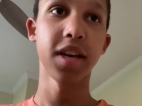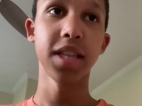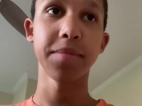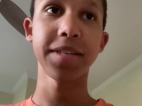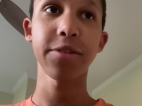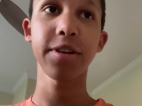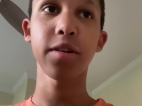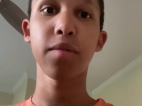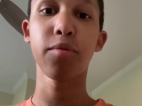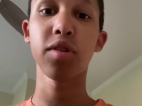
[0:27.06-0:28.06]
The
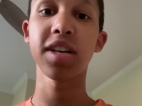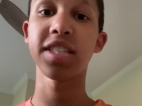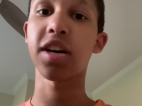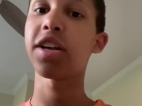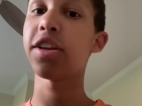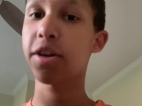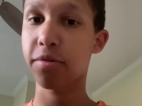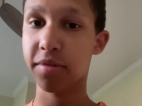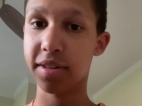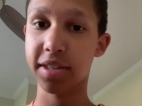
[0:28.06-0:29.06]
material aboard is
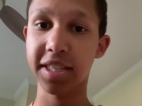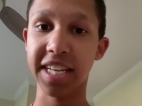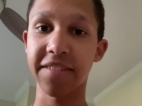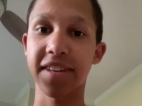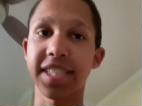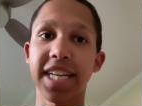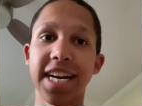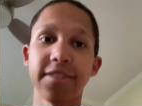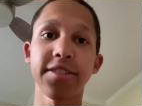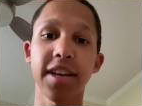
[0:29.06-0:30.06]
unknown to the
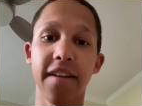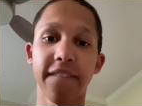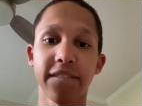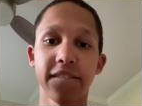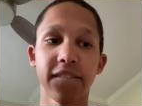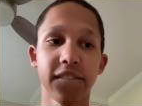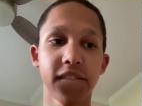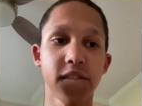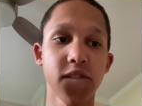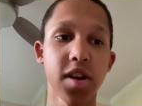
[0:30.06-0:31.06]
investigators
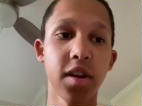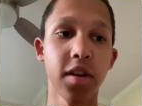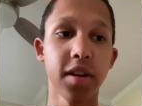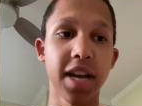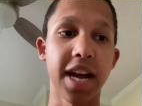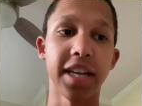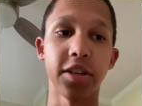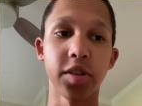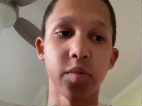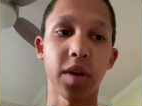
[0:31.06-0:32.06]
and
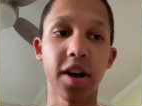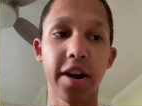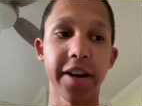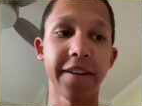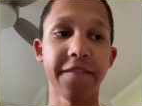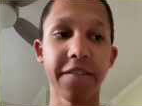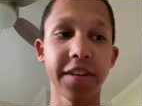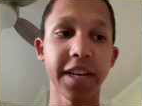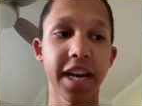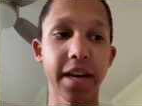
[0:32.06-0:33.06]
there's
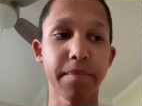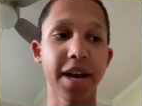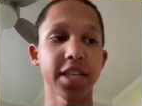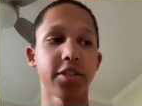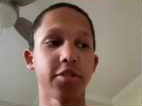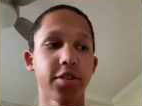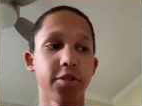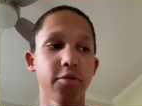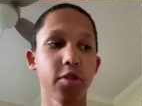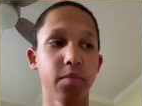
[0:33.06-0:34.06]
159 passengers and
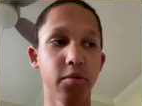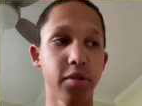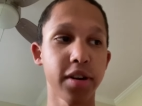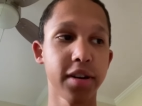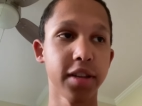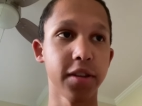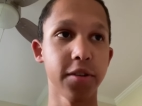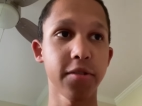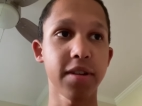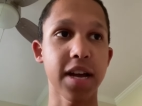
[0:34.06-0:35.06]
crew aboard. The
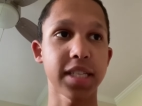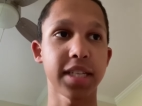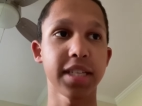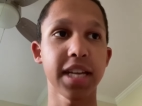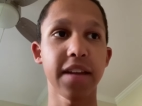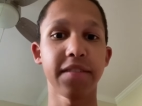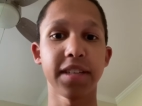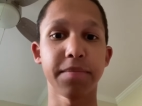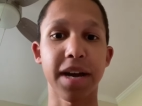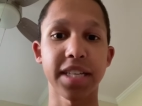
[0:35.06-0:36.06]
crew has to save
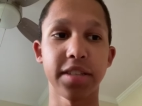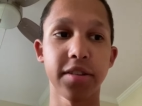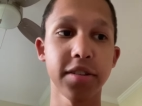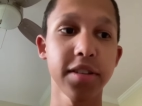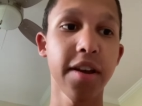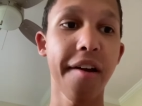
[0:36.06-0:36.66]
its passengers,